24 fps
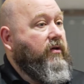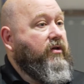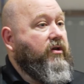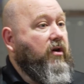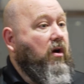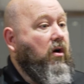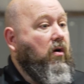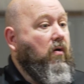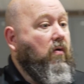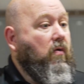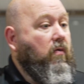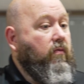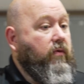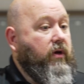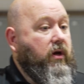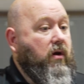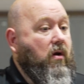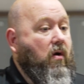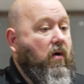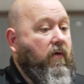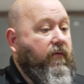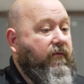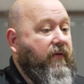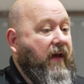So, you
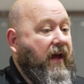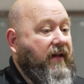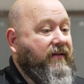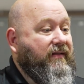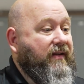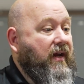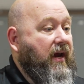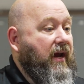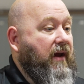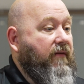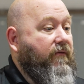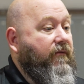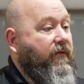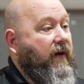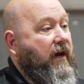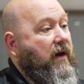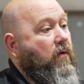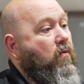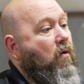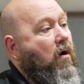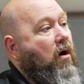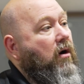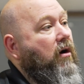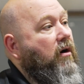know, if that's a
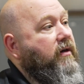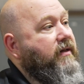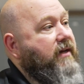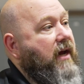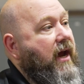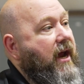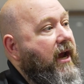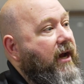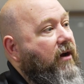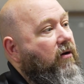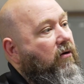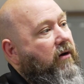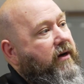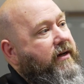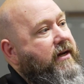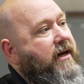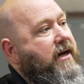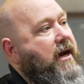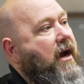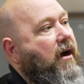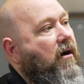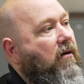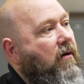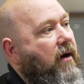feed water tank or a
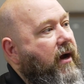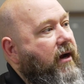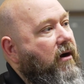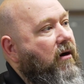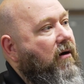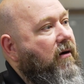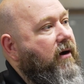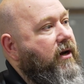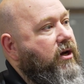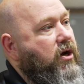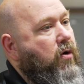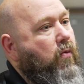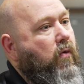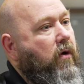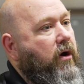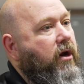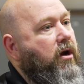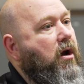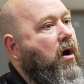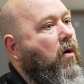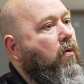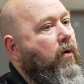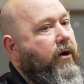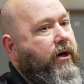deaerator and you want to
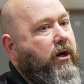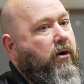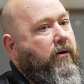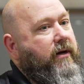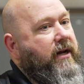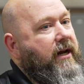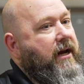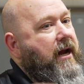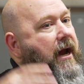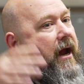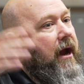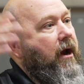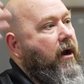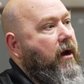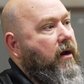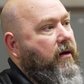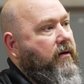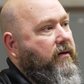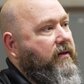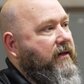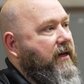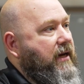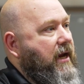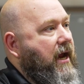know what your
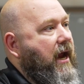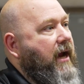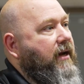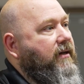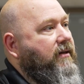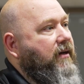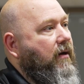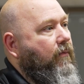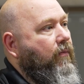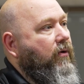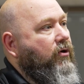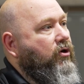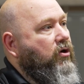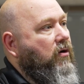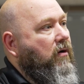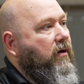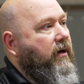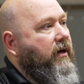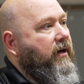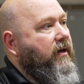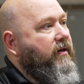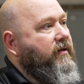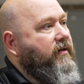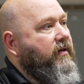DA
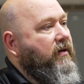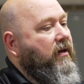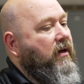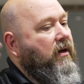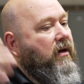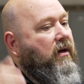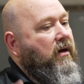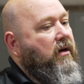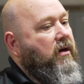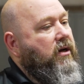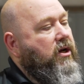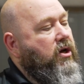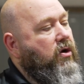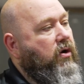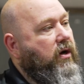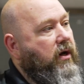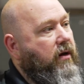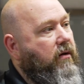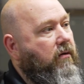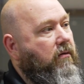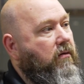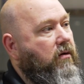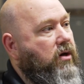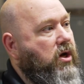temperature is, you
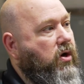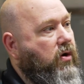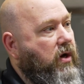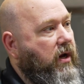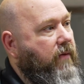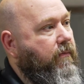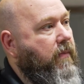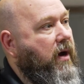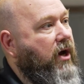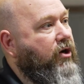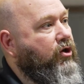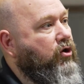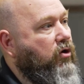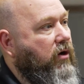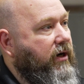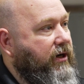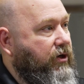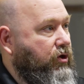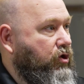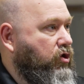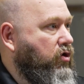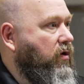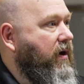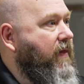can measure
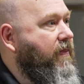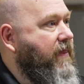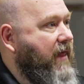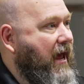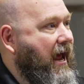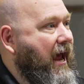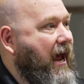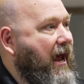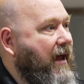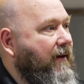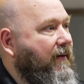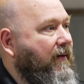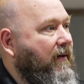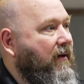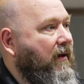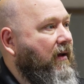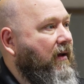it and trend that.